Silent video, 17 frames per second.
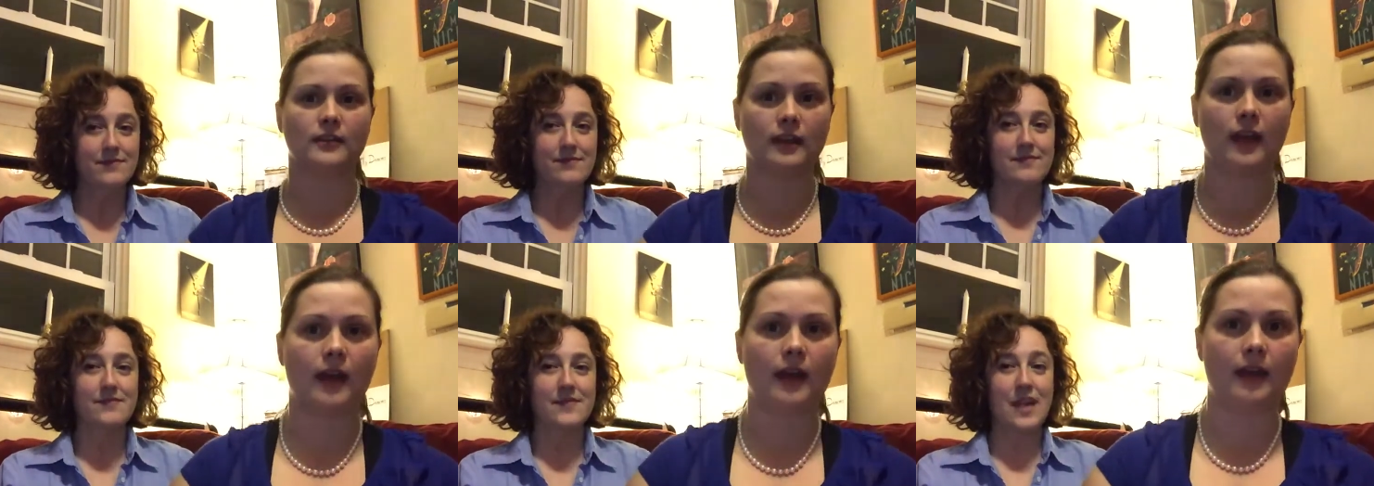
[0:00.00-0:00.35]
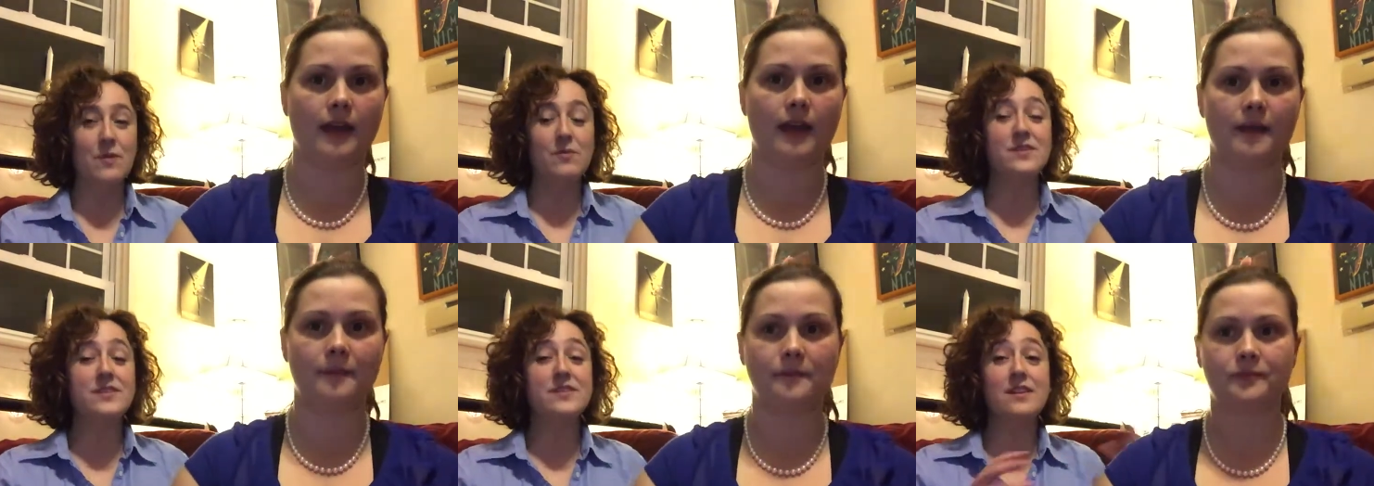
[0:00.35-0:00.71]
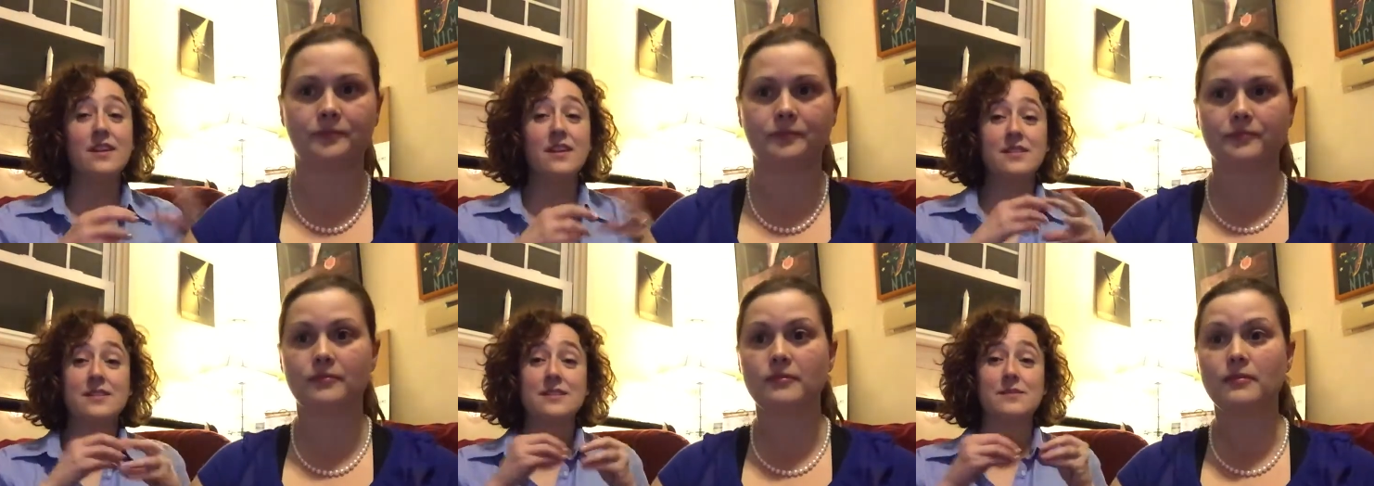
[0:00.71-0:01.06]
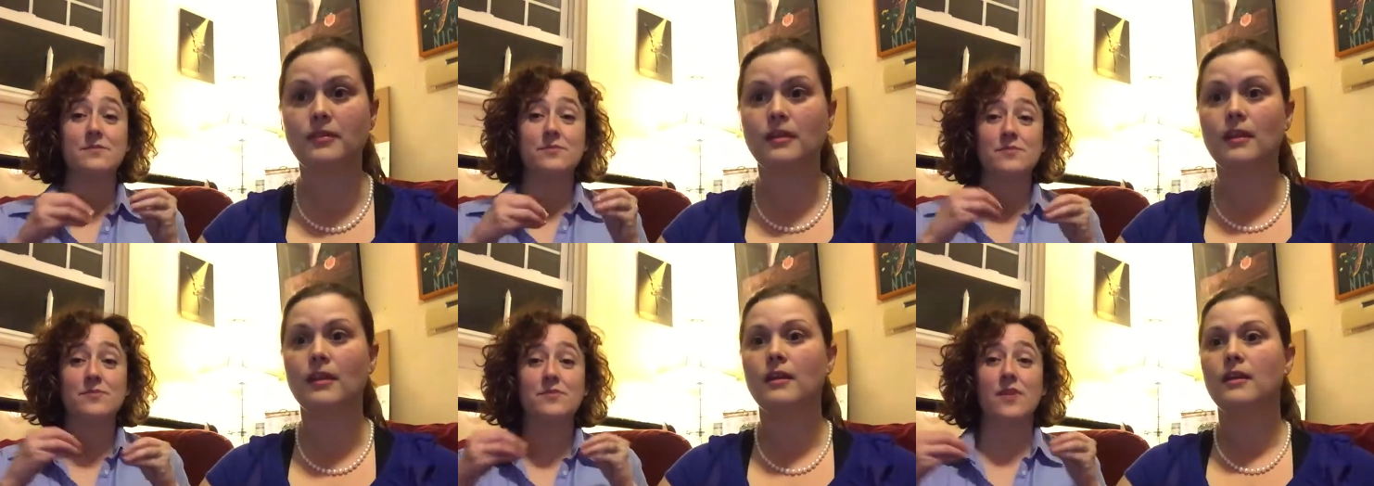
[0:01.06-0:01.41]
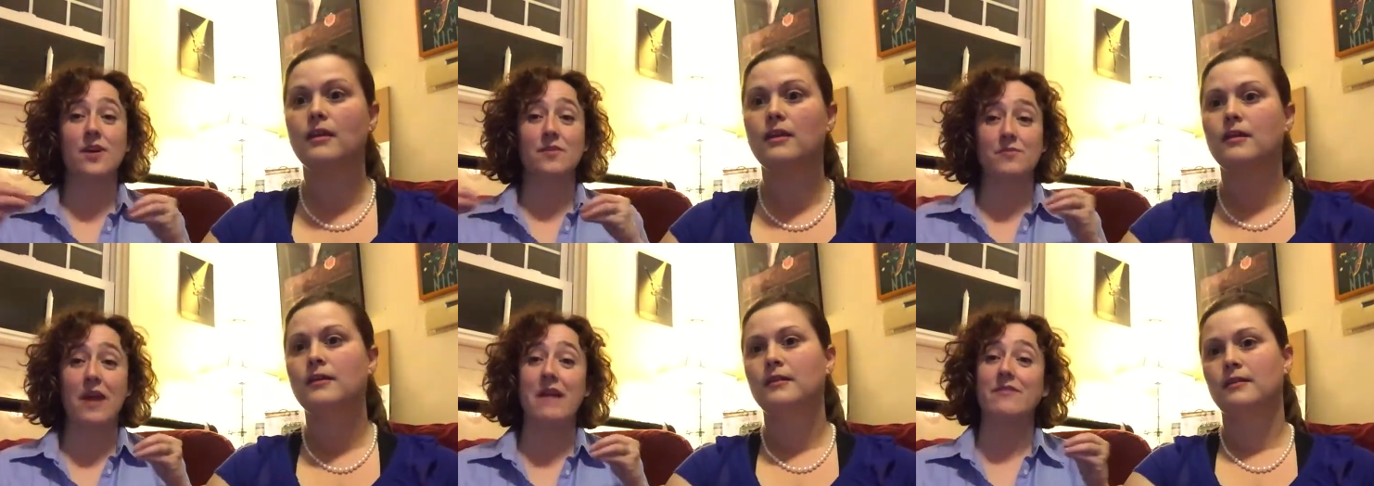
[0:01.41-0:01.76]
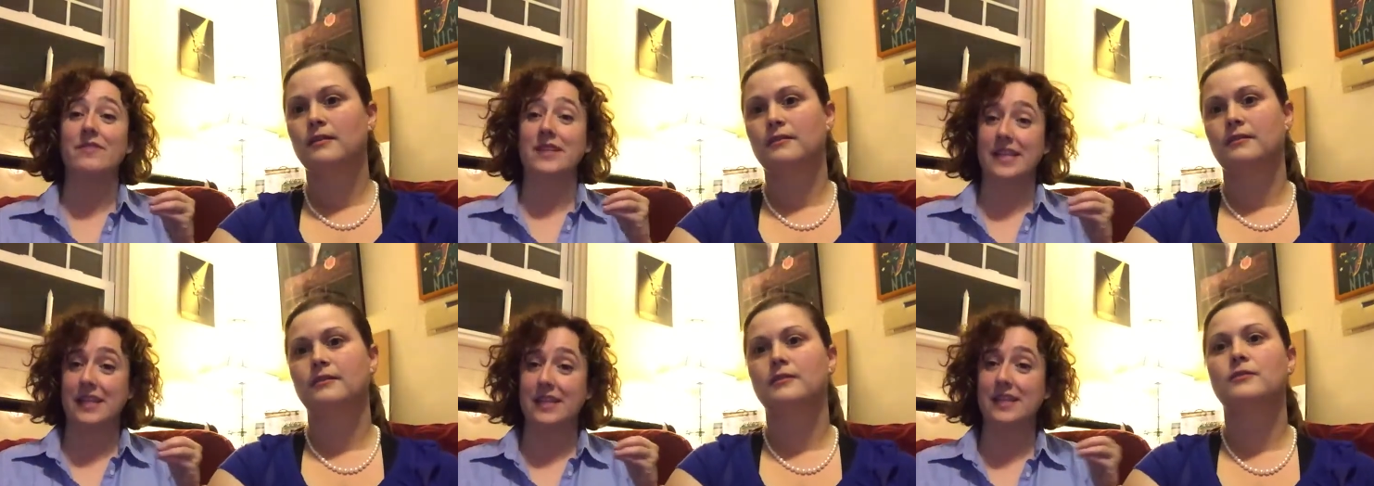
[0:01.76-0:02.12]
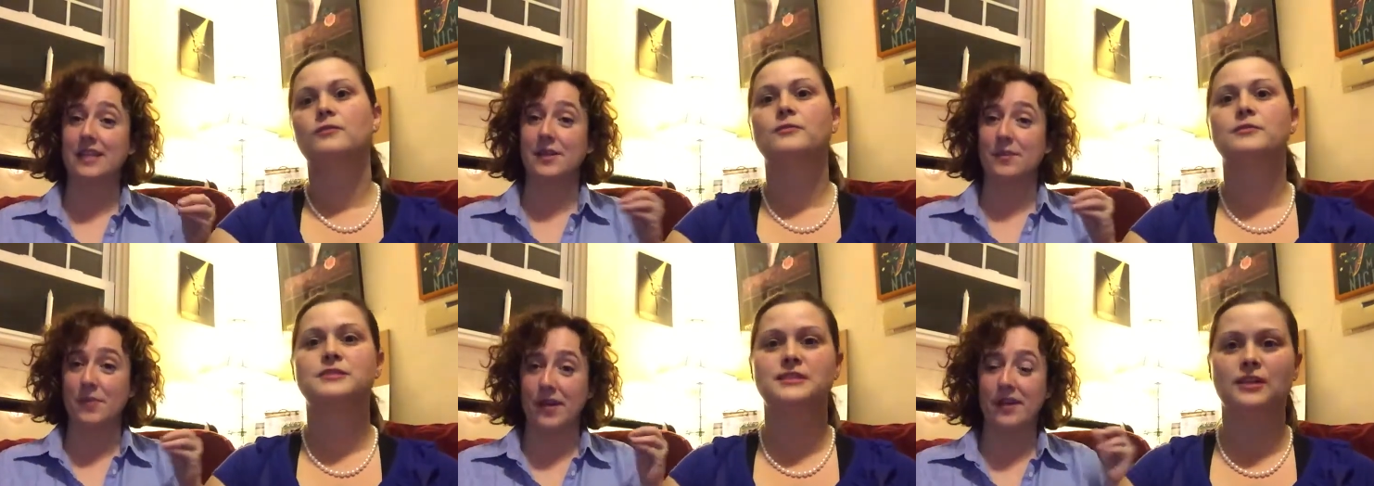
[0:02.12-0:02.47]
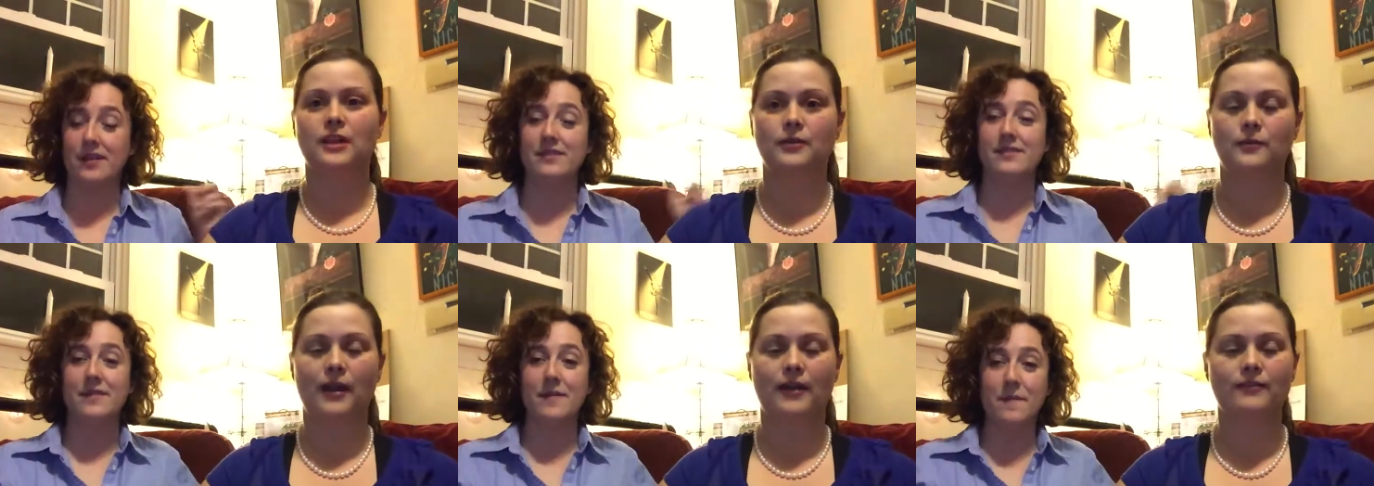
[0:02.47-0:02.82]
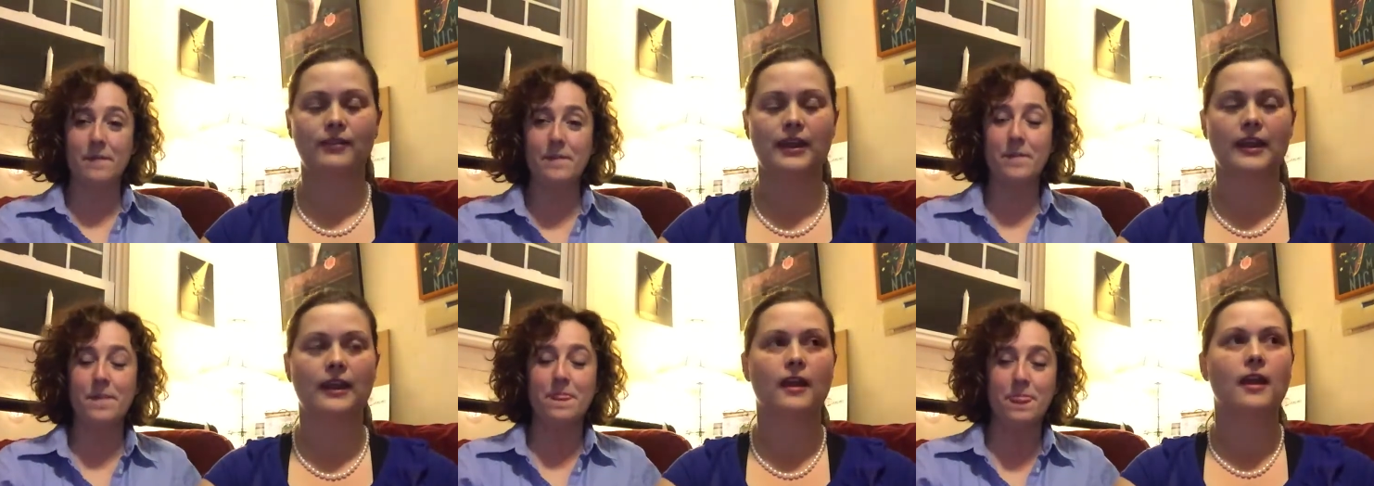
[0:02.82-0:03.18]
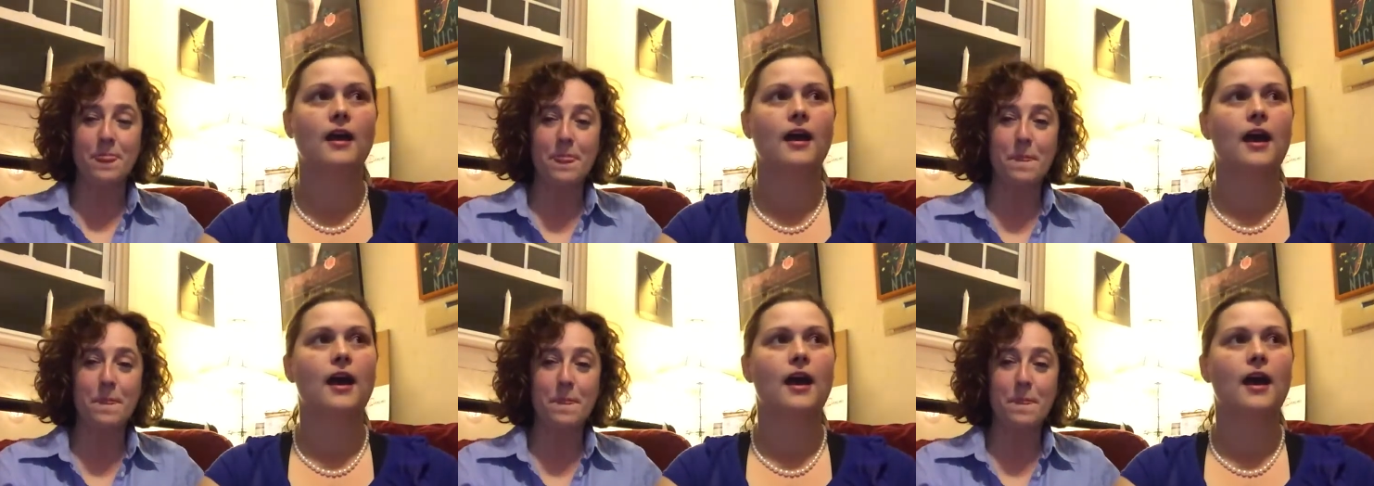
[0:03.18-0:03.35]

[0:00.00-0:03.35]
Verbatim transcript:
Speaker 1: Uh, and we're uh, still unraveling a little. We're bit. still unraveling